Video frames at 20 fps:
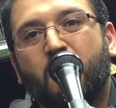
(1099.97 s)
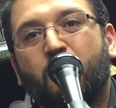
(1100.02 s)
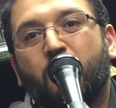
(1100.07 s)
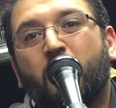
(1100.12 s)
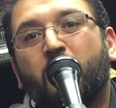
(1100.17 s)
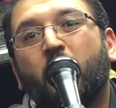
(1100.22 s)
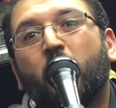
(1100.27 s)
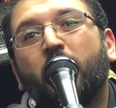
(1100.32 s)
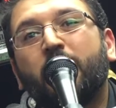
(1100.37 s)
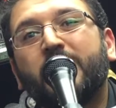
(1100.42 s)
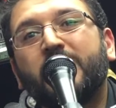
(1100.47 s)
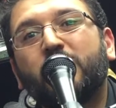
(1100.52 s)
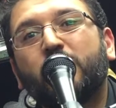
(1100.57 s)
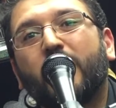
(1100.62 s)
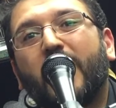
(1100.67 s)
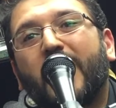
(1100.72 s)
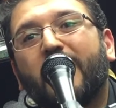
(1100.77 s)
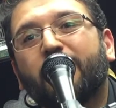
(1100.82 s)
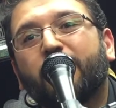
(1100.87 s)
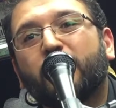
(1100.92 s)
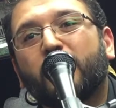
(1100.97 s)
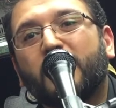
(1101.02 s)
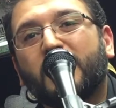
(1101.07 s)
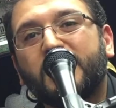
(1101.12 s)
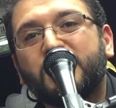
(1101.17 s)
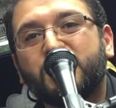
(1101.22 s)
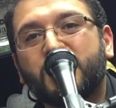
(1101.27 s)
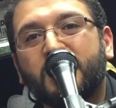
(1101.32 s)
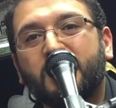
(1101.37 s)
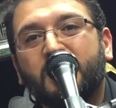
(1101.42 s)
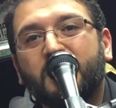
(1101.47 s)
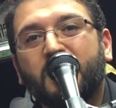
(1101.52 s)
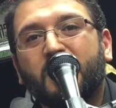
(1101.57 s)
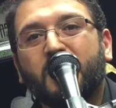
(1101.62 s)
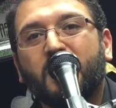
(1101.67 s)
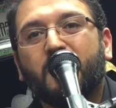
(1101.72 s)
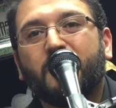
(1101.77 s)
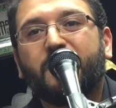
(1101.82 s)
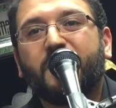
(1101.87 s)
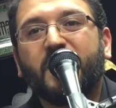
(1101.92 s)
The moment you have
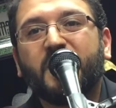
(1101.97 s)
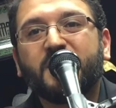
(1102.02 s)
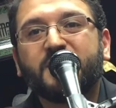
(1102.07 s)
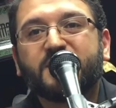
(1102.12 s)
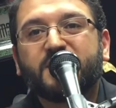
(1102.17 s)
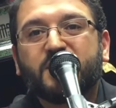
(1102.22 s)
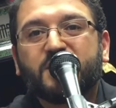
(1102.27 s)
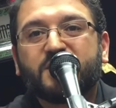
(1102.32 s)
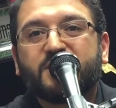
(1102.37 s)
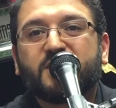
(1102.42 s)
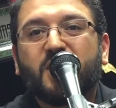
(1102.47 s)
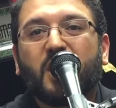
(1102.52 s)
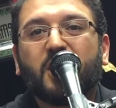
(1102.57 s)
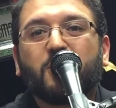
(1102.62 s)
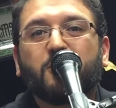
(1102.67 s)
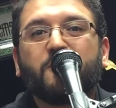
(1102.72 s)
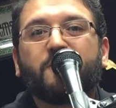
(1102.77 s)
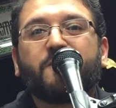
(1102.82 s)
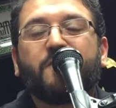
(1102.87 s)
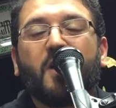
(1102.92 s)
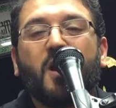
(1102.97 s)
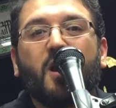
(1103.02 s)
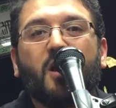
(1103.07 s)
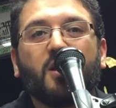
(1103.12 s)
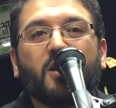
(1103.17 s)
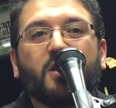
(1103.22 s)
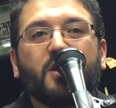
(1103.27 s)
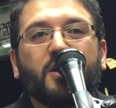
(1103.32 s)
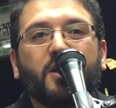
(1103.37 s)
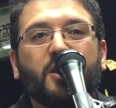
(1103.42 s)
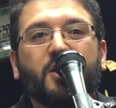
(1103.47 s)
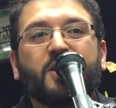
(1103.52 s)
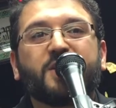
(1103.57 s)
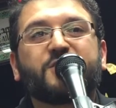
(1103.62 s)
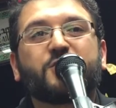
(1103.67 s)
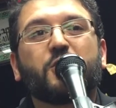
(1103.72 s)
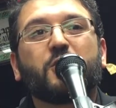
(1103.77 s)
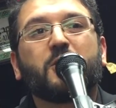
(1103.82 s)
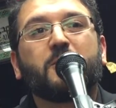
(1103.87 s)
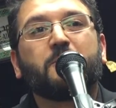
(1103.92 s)
religion, things start to fall in
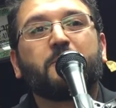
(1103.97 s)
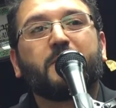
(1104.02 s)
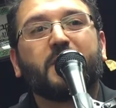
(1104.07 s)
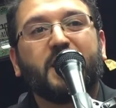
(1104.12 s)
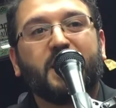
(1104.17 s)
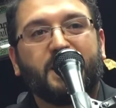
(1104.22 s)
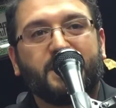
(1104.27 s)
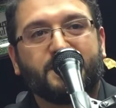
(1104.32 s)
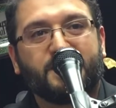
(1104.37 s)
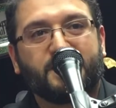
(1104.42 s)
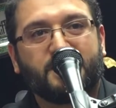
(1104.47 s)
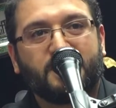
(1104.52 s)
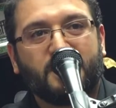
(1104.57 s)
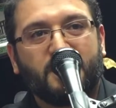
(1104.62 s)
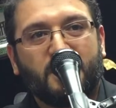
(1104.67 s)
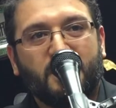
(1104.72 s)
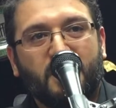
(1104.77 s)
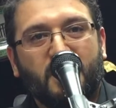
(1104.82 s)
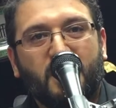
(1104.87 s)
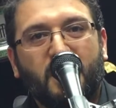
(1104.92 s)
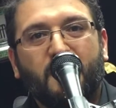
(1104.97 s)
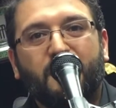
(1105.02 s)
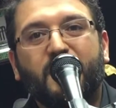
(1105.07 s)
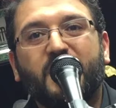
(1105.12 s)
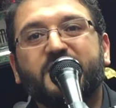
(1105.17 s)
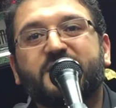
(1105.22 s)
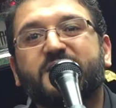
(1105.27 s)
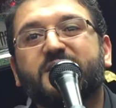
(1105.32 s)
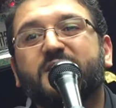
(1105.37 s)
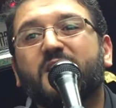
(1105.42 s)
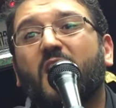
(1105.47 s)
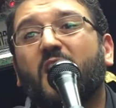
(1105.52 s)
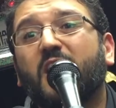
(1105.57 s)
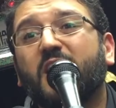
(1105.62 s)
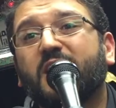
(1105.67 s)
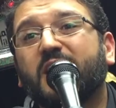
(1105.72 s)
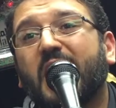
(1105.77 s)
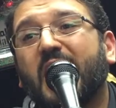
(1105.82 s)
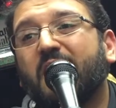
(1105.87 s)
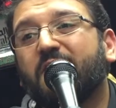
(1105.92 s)
a certain place. They
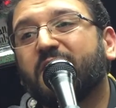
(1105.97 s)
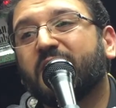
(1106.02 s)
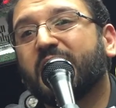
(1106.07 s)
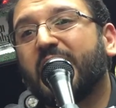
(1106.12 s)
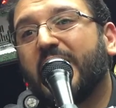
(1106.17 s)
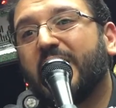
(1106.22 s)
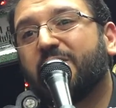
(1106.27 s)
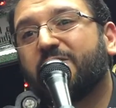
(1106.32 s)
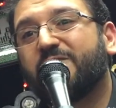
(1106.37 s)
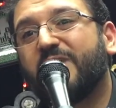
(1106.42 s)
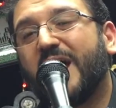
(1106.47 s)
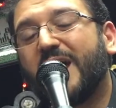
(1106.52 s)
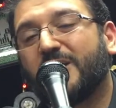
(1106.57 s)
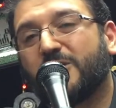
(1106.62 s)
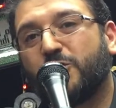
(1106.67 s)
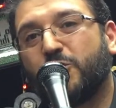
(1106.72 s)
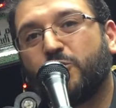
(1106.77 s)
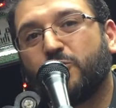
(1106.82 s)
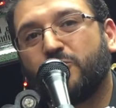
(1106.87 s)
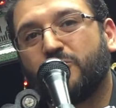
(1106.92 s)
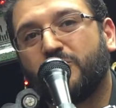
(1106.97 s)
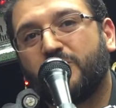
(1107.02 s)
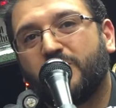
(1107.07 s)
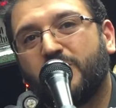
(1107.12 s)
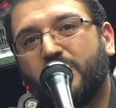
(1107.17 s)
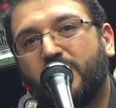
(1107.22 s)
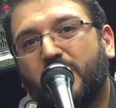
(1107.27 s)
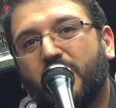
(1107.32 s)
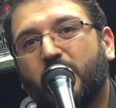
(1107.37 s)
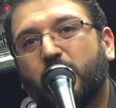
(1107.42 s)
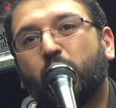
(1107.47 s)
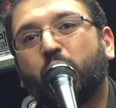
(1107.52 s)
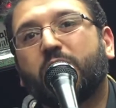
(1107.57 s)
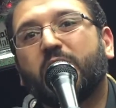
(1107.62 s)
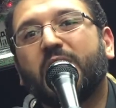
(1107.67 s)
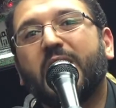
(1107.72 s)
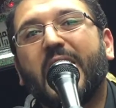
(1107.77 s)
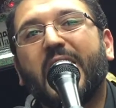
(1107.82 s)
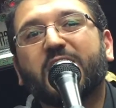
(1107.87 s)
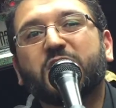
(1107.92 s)
start having a value. You
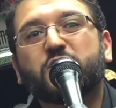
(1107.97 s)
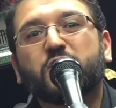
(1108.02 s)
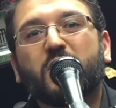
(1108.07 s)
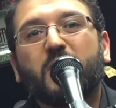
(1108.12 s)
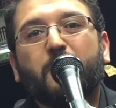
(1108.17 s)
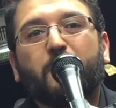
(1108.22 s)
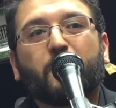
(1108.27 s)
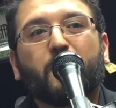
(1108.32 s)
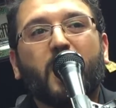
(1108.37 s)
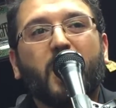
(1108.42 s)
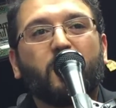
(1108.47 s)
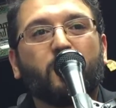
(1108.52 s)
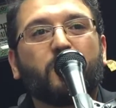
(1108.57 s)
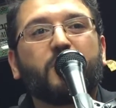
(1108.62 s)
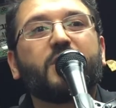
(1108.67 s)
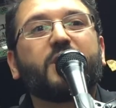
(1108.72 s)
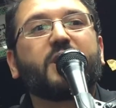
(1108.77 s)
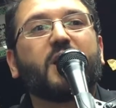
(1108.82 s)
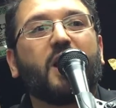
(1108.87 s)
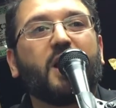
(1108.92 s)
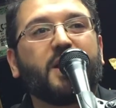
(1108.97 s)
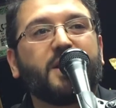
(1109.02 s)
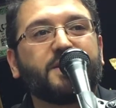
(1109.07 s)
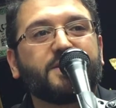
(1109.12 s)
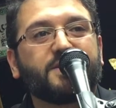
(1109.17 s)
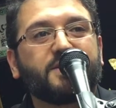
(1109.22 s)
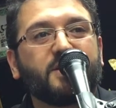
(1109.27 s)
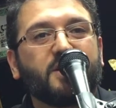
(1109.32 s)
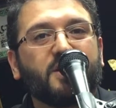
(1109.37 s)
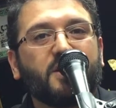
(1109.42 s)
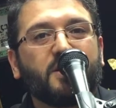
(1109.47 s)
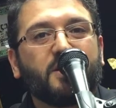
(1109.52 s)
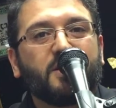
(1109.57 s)
can actually prioritize.